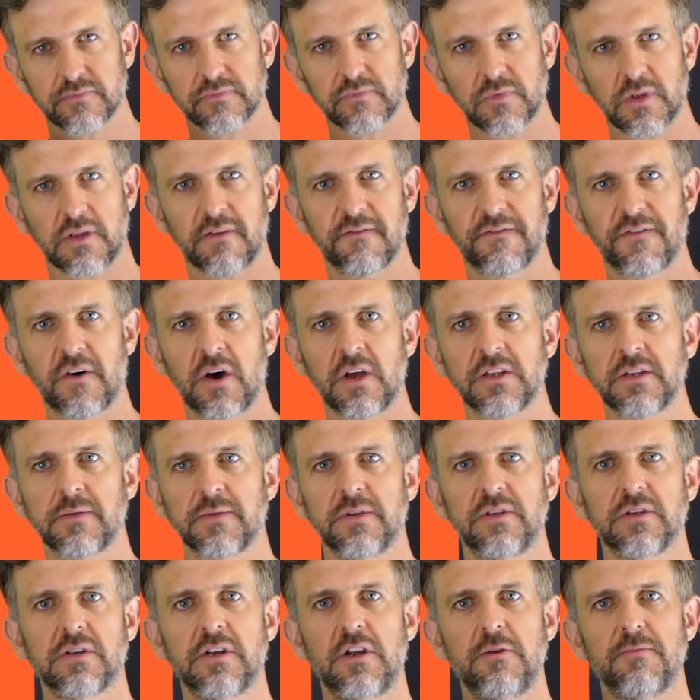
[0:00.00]
fires up
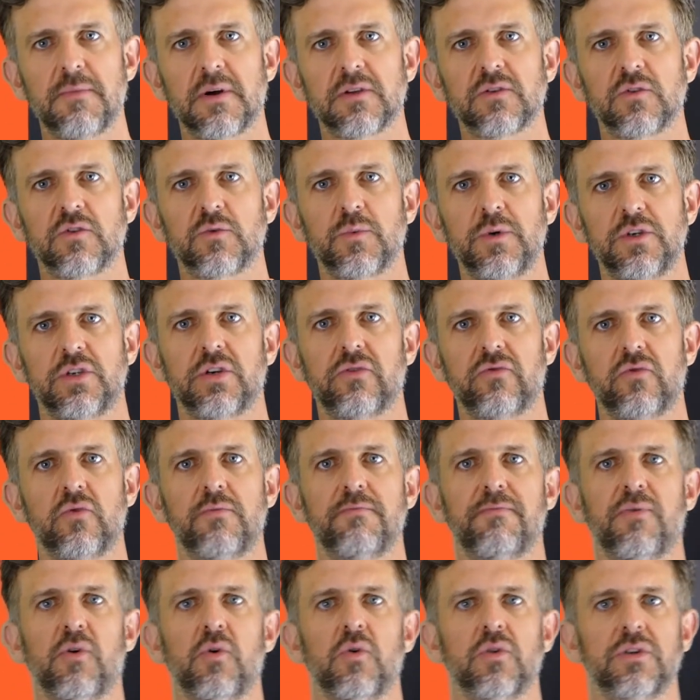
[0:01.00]
these glute muscles, which are all
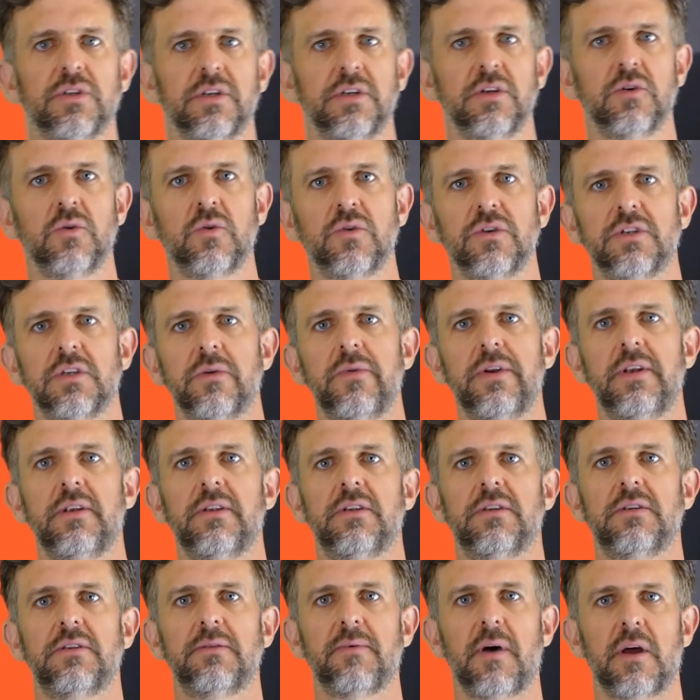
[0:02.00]
important also in
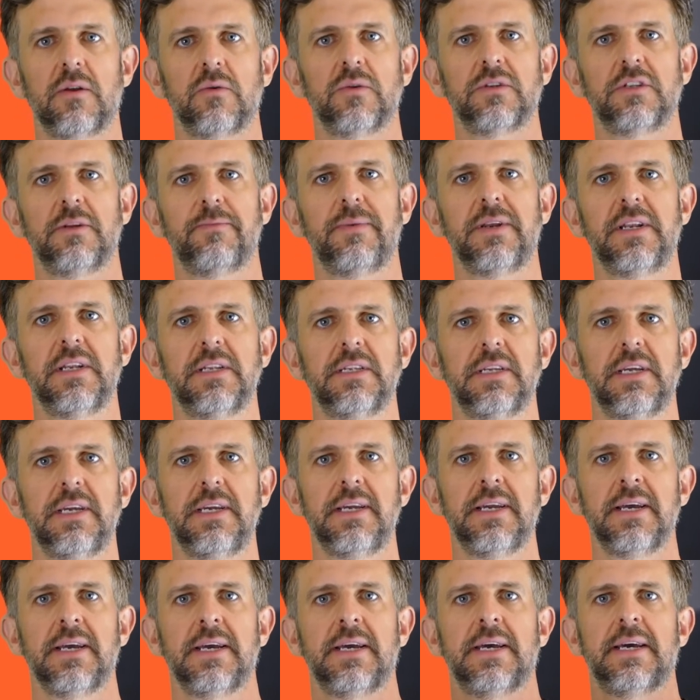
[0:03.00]
spinal
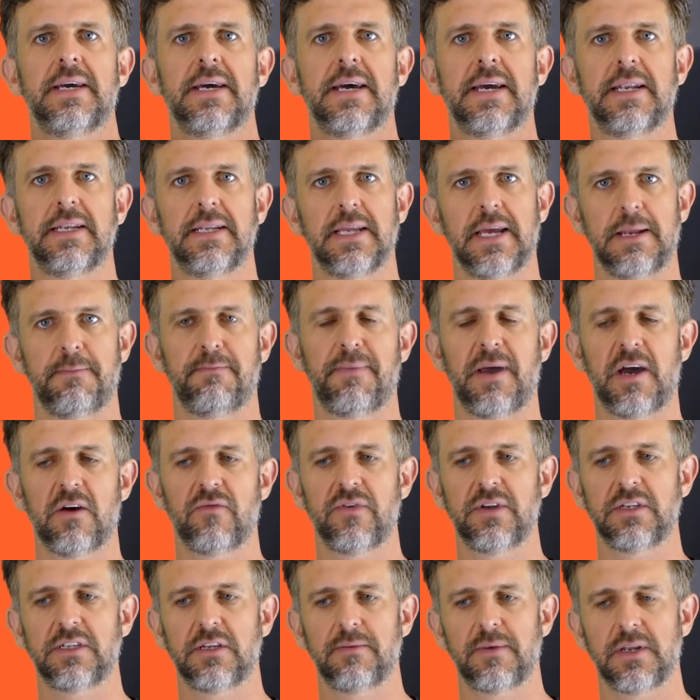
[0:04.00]
stability and
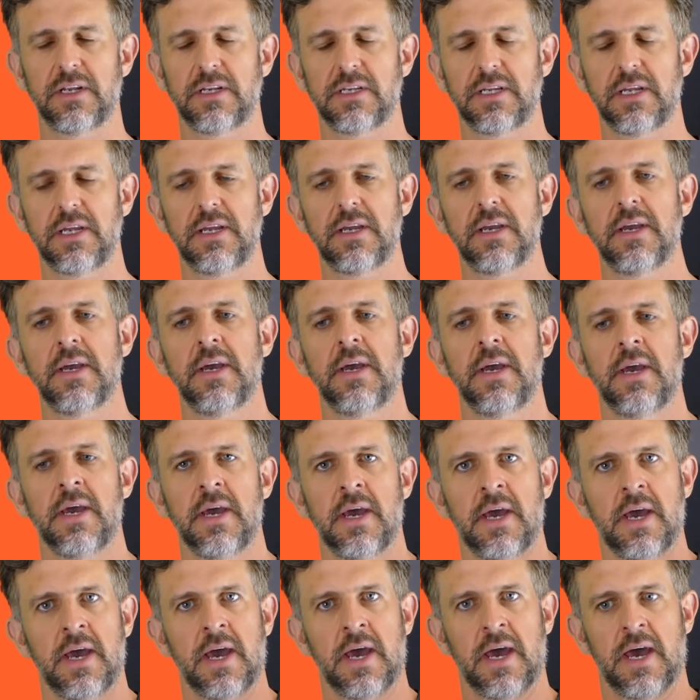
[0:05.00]
pelvic stability.
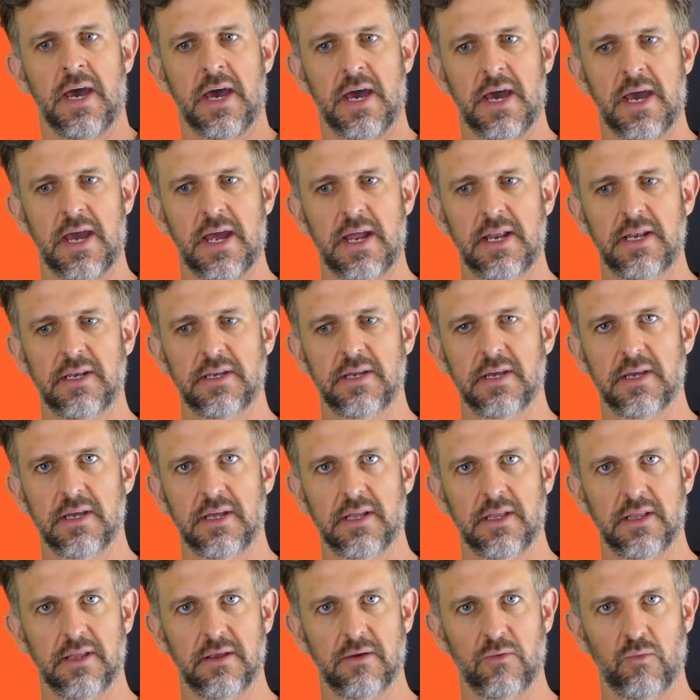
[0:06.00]
And
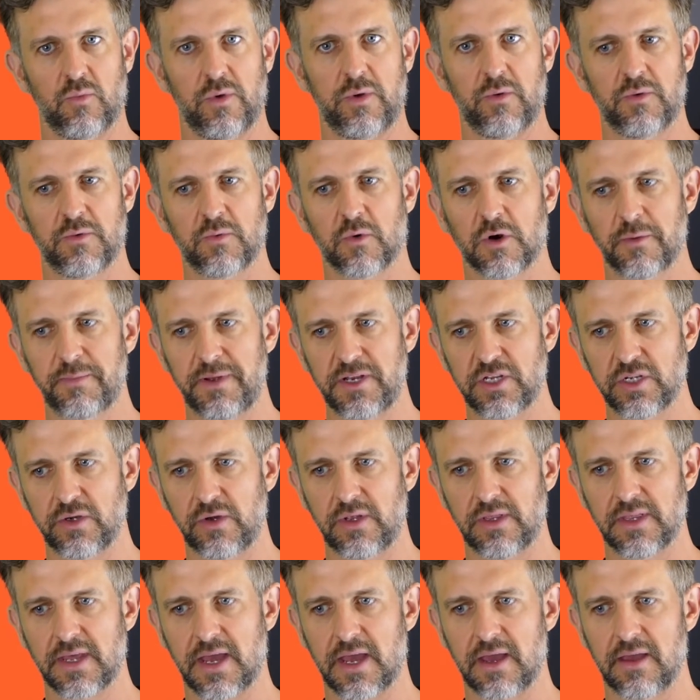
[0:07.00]
we would want to be
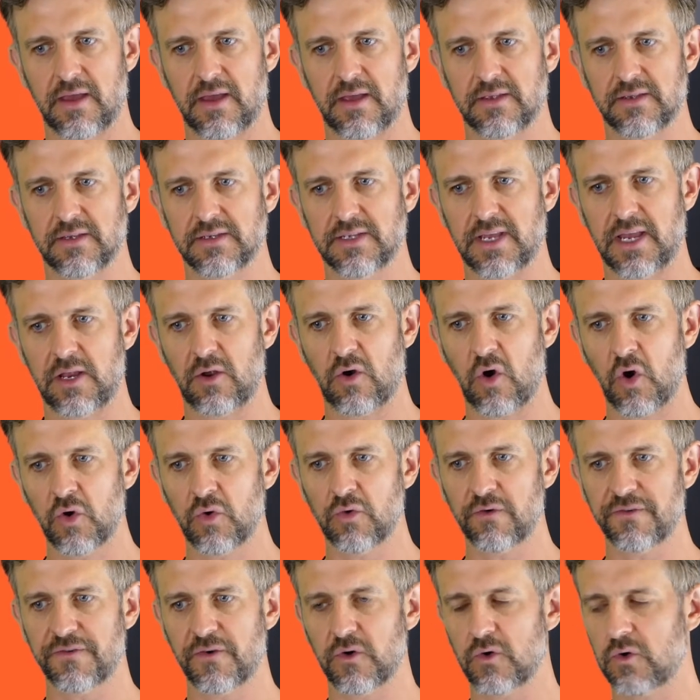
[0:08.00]
doing that, as I say, on
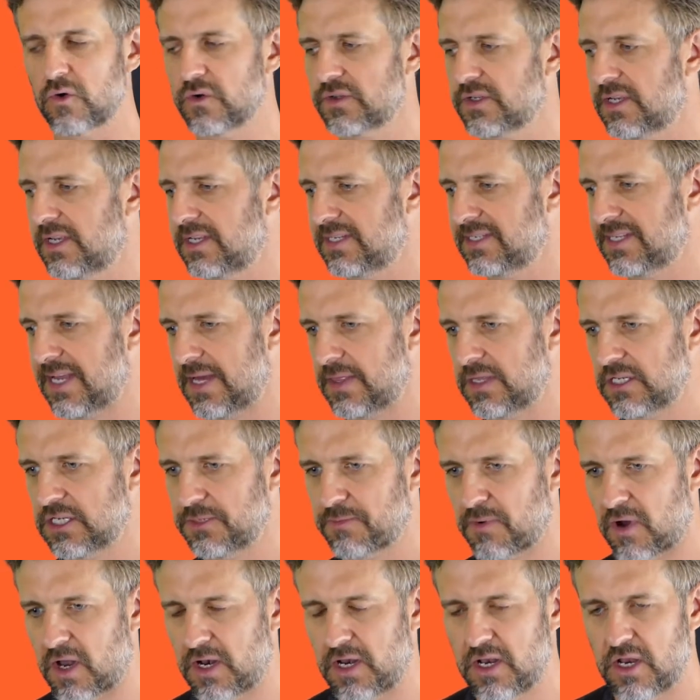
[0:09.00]
all fours, set the
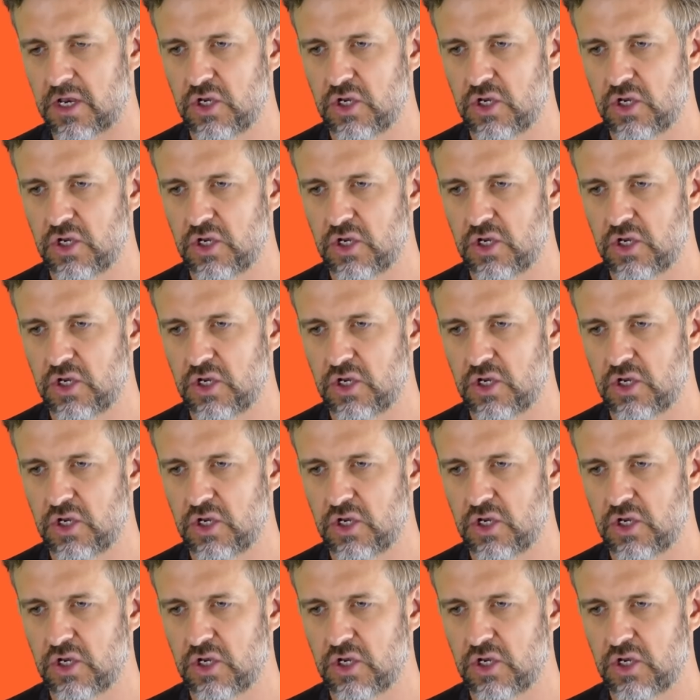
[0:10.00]
spine in a